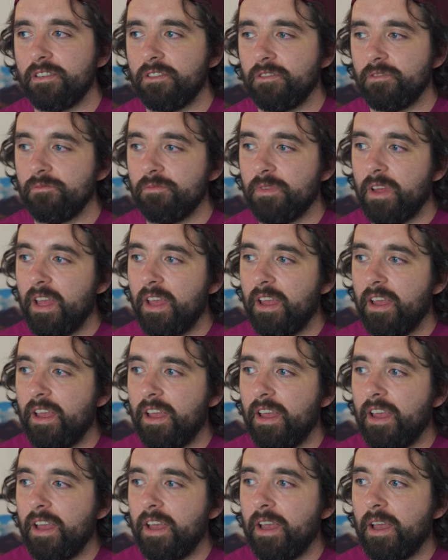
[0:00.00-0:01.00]
you know,
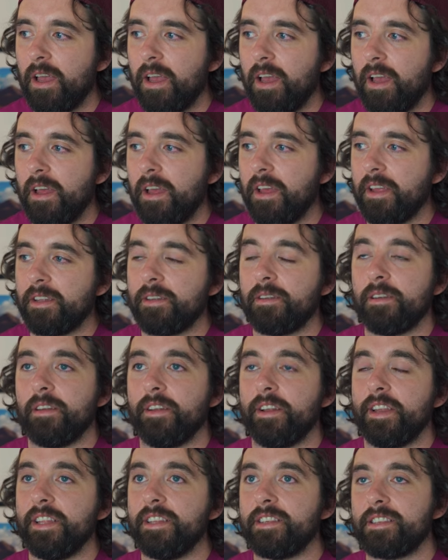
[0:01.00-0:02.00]
it
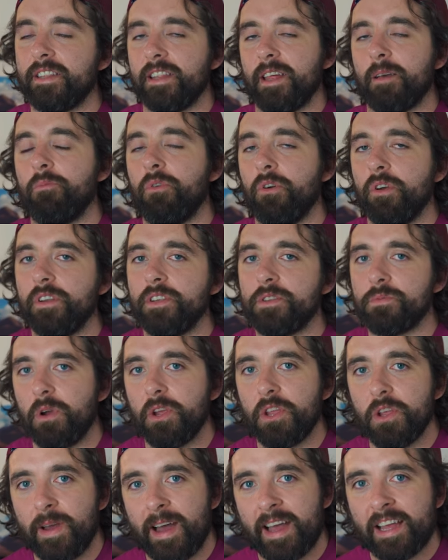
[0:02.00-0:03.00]
leads to that point is
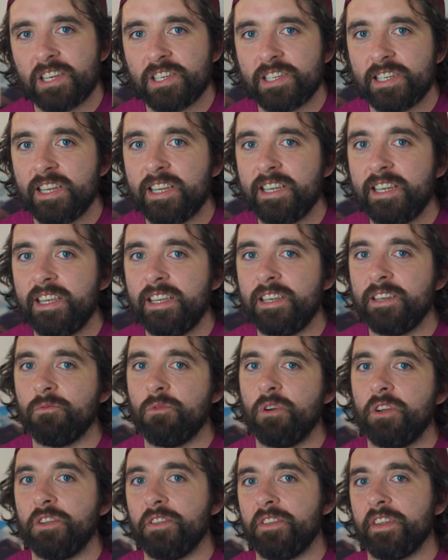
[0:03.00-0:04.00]
what you actually need
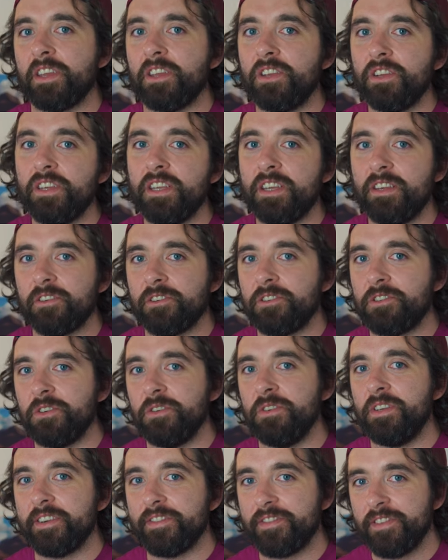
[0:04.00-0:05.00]
and what you think you need are
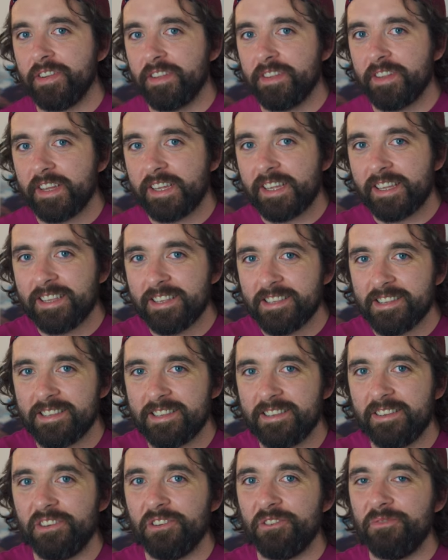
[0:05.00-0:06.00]
two different
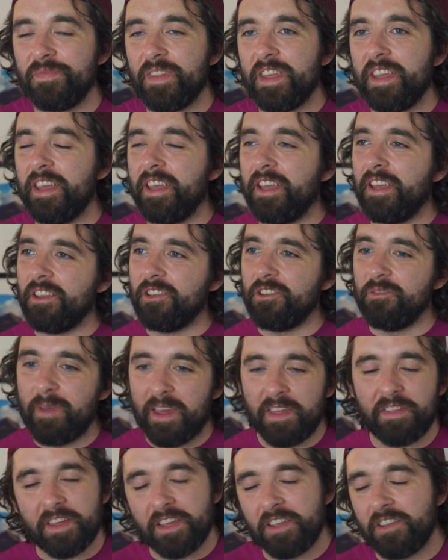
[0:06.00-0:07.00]
things. You know, you
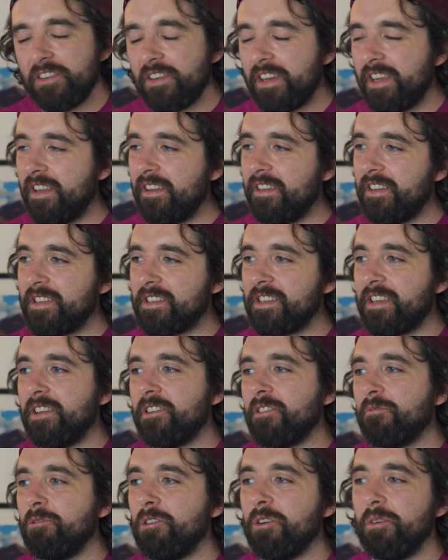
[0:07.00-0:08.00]
may think you need this
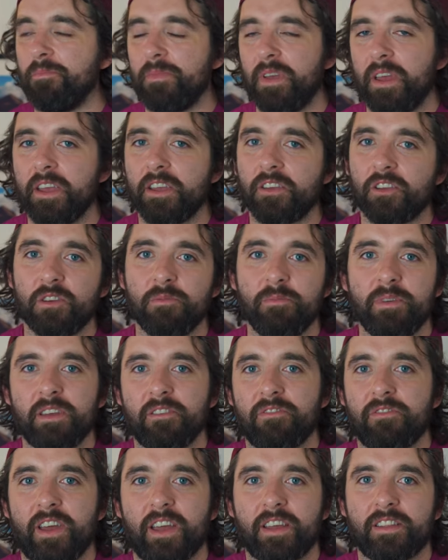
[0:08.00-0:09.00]
gear, but it could be
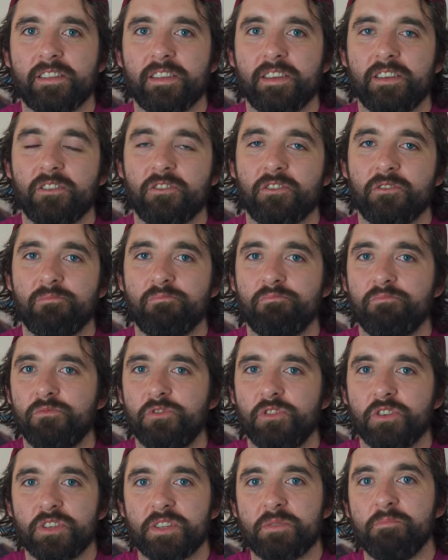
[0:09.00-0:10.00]
a fact that you're
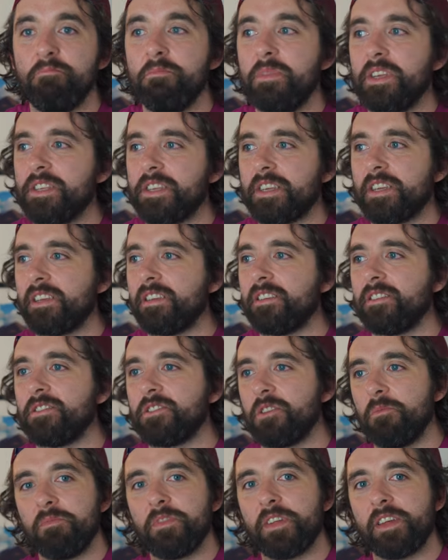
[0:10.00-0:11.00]
just missing
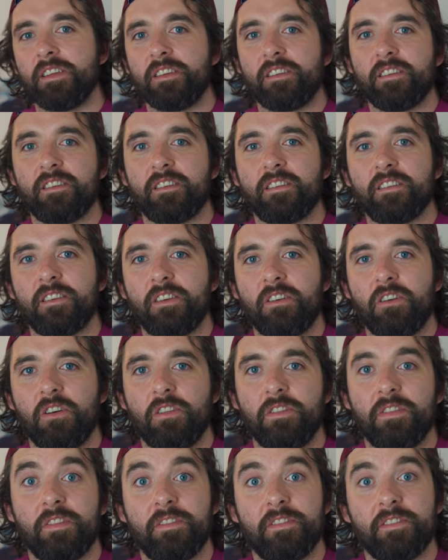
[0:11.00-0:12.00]
something
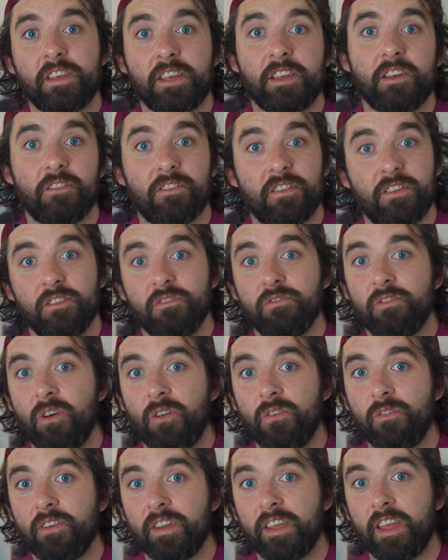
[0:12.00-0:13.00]
on the gear that you've
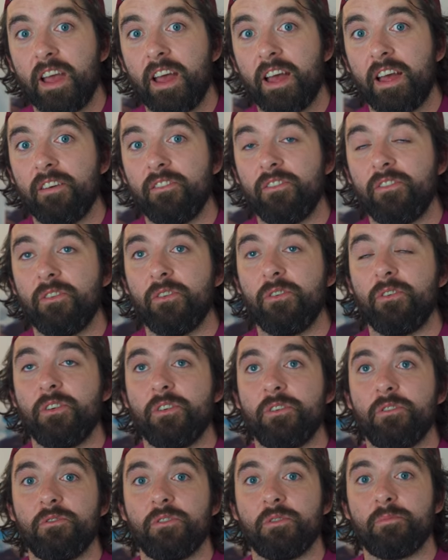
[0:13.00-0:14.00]
already have, or,
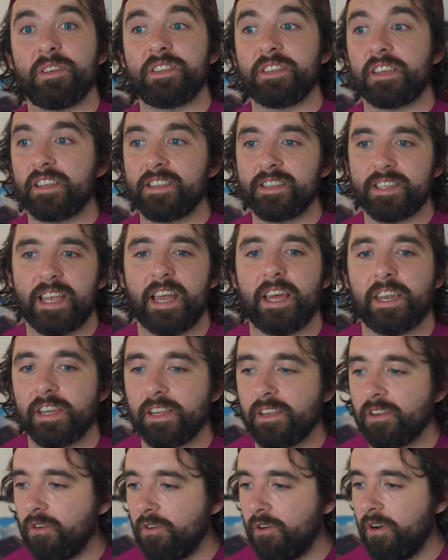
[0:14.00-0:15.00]
you know, you're missing a
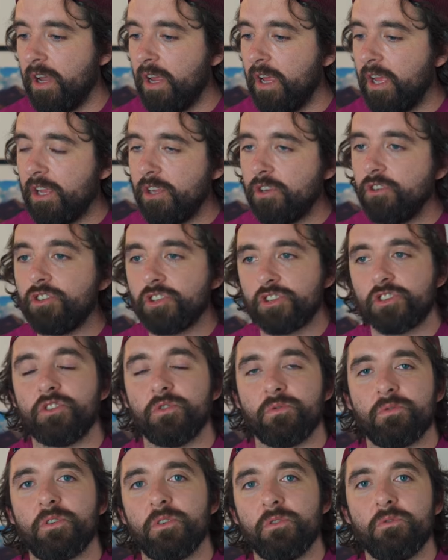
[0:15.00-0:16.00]
setting, or you just
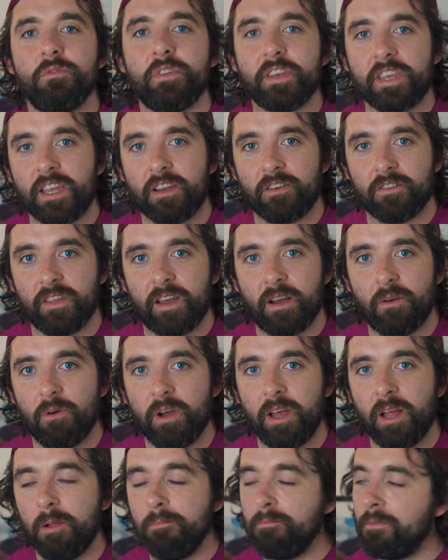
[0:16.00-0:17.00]
don't know the gear that
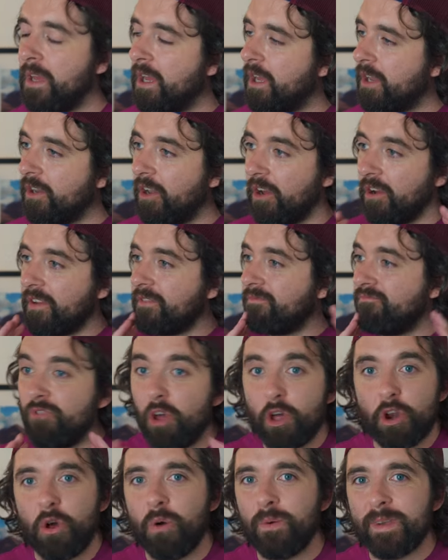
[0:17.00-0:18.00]
well. Now,
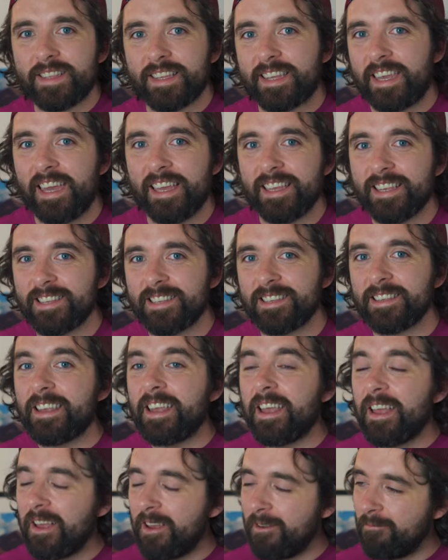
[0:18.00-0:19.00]
not always the case,
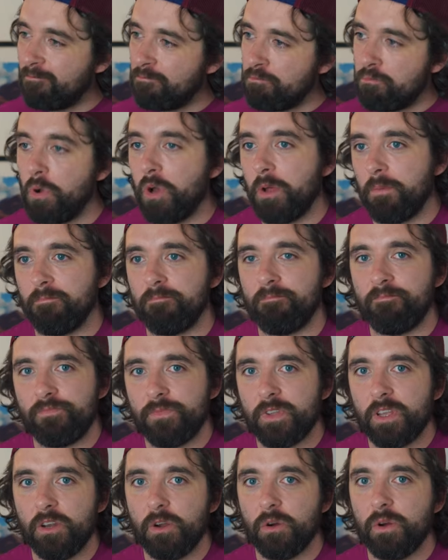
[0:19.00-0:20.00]
but,
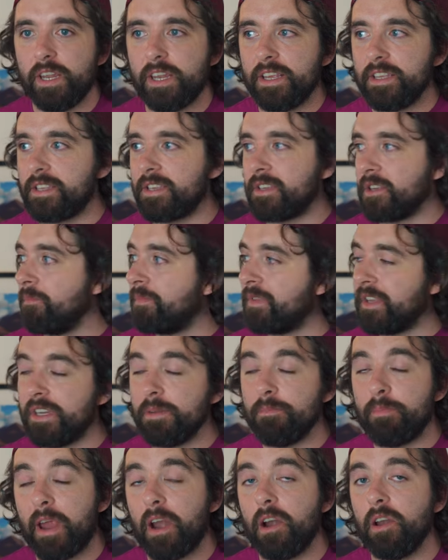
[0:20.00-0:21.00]
you know, it is something
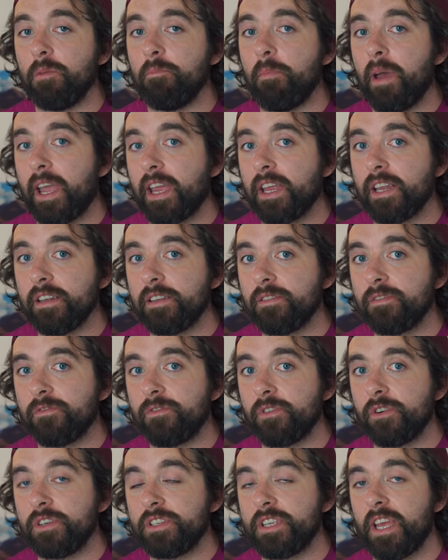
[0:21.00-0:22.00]
to bear in mind
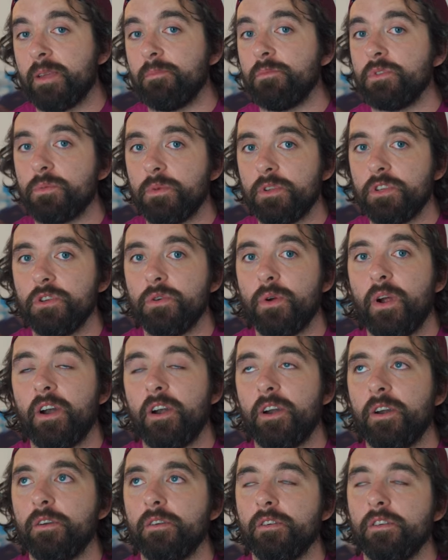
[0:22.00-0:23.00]
for times when you
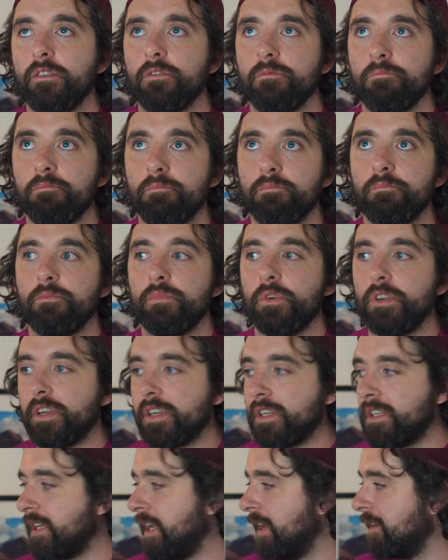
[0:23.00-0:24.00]
are, you know,
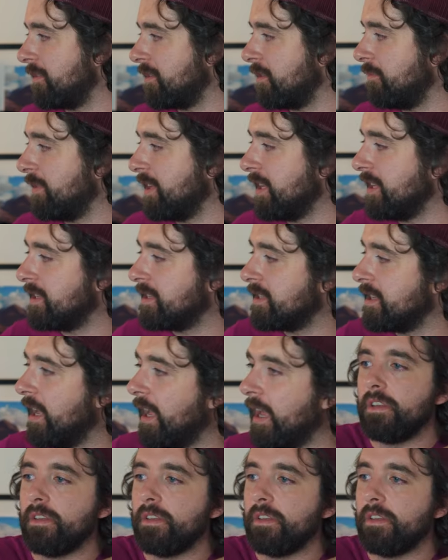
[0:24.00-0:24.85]
putting together a piece.